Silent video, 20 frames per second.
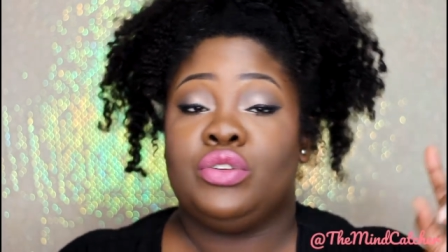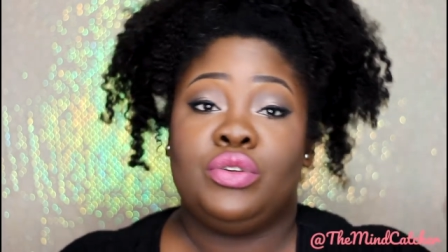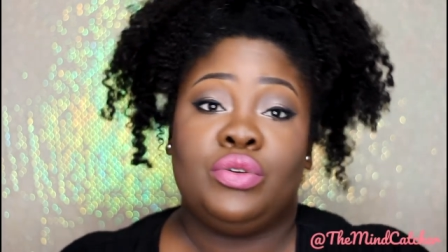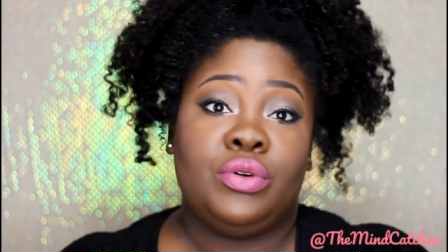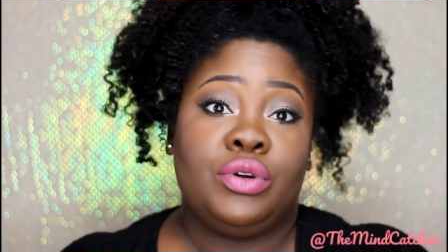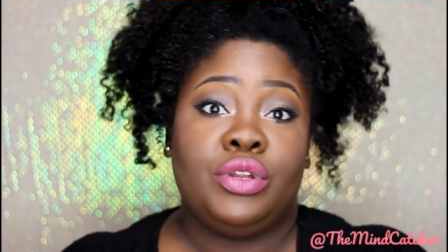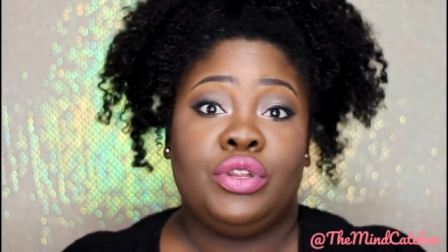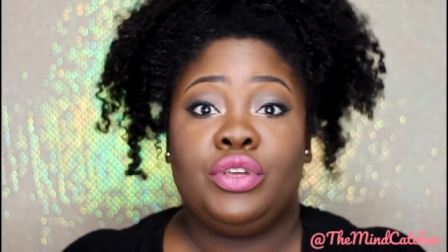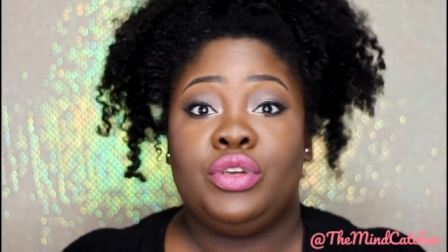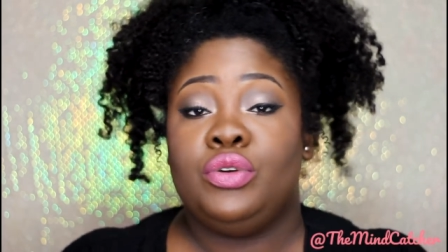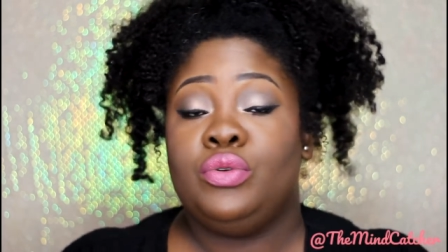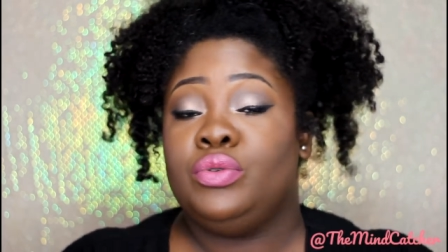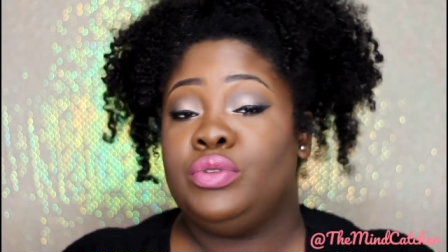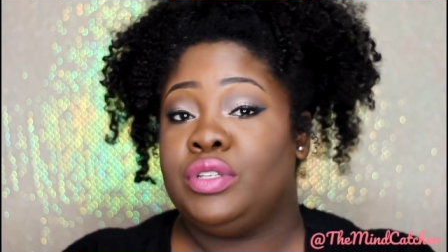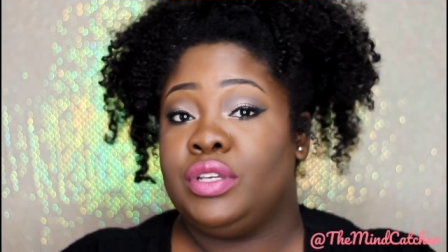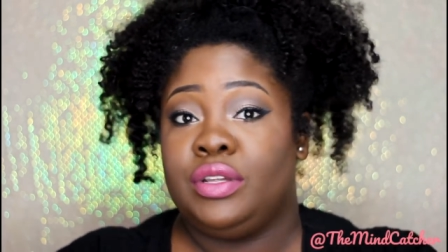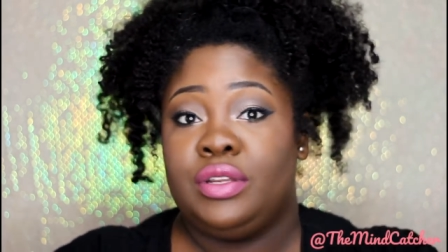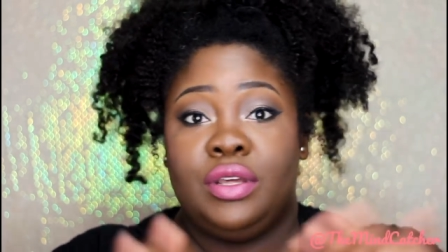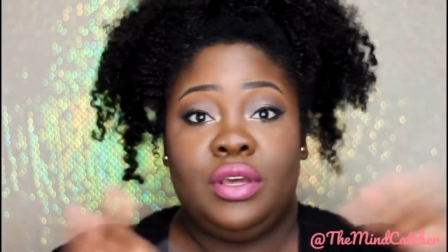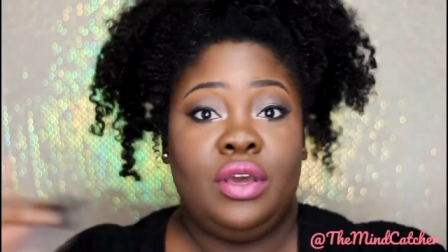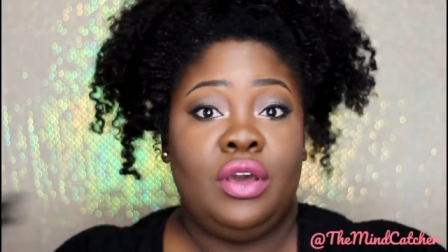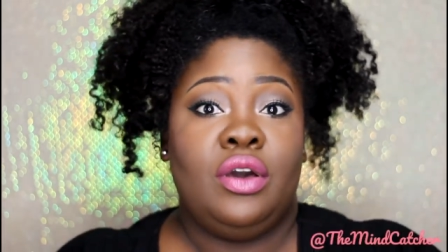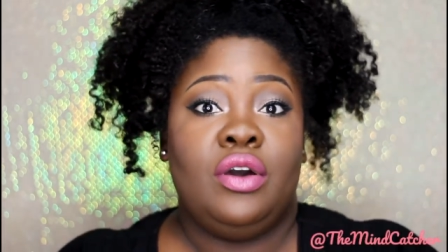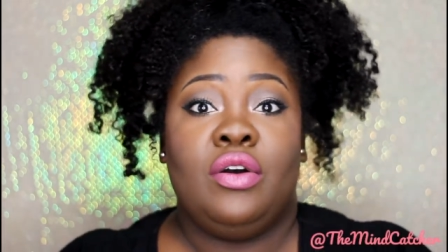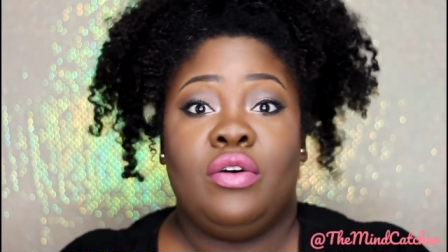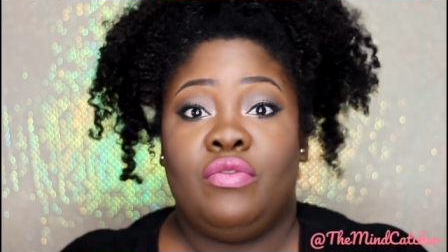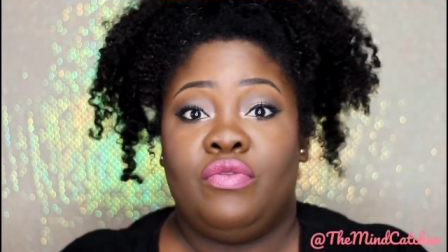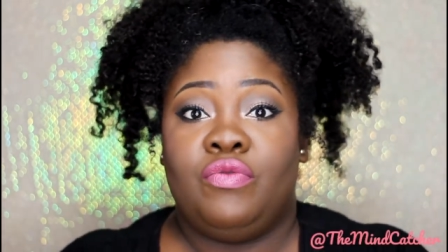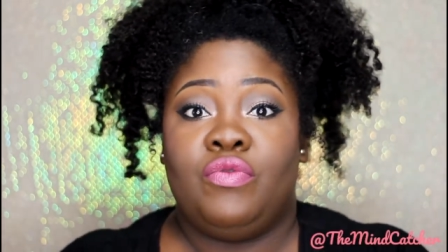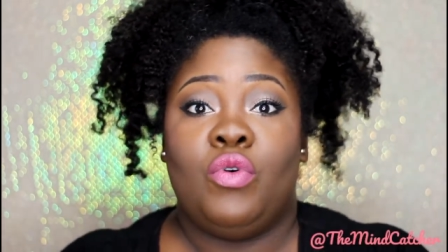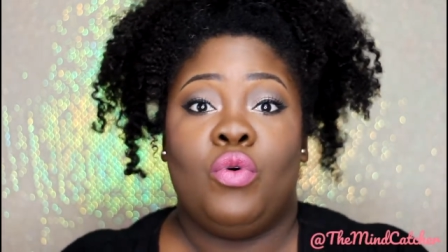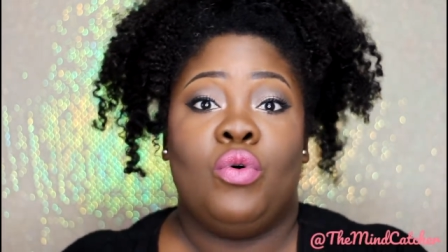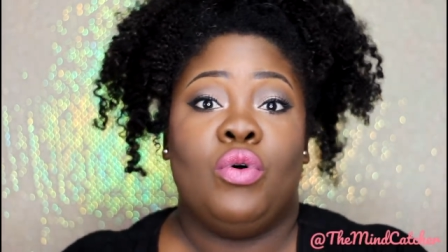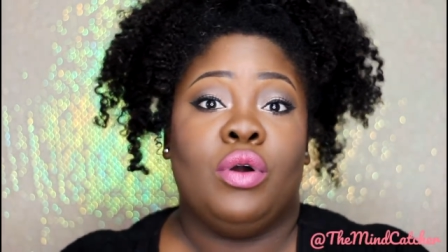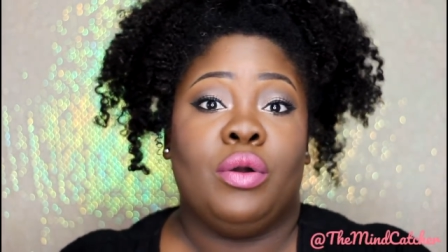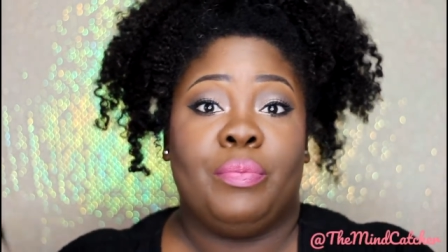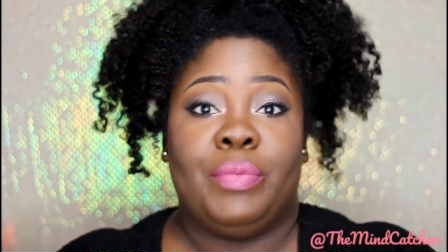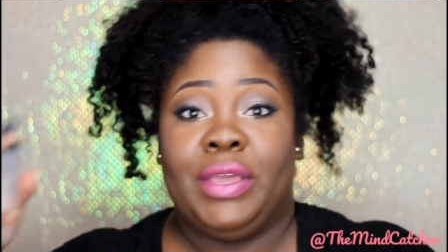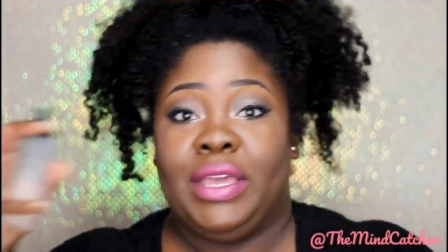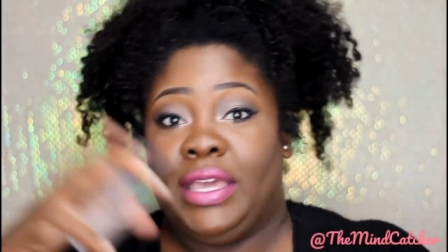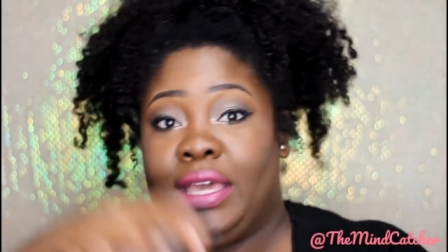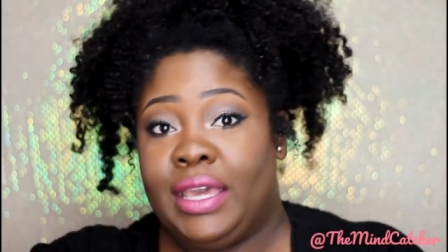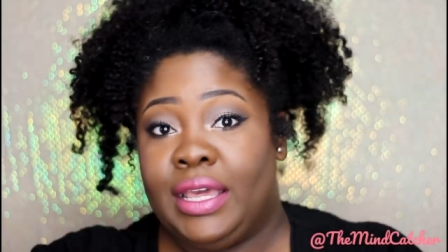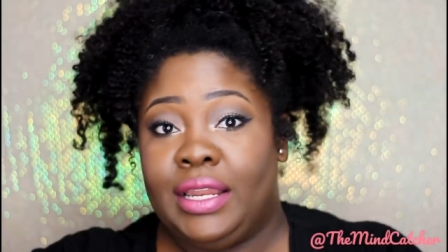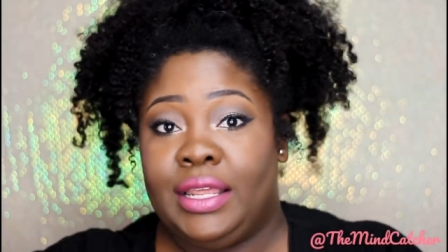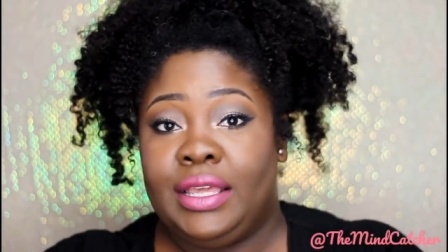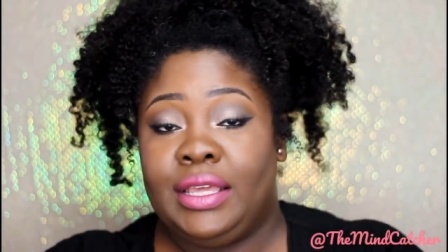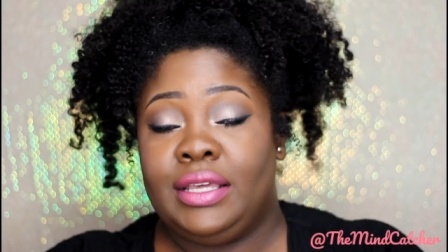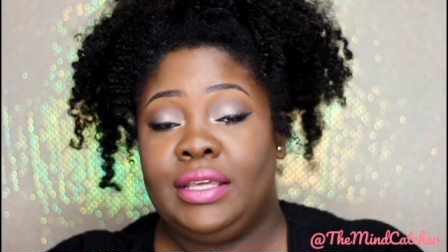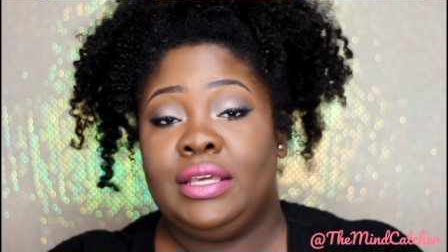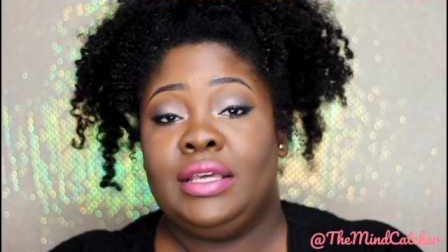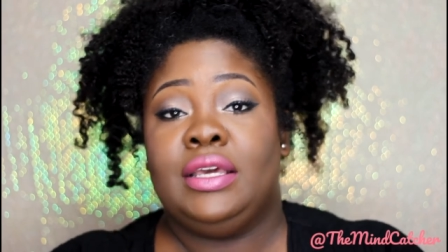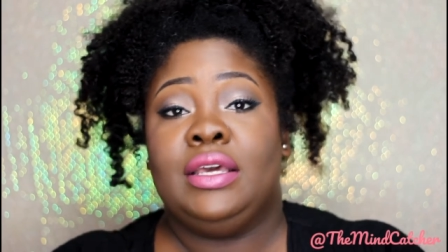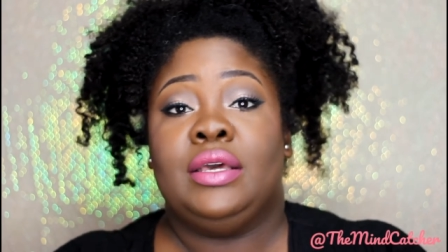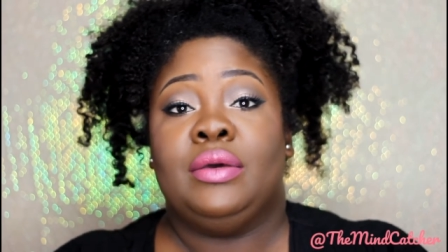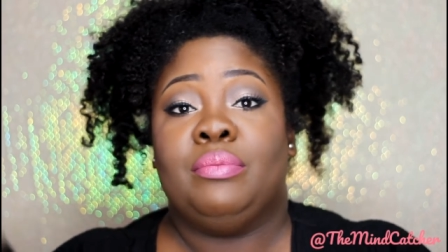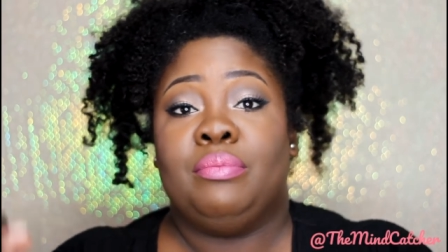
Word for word: So you can use it for beginning,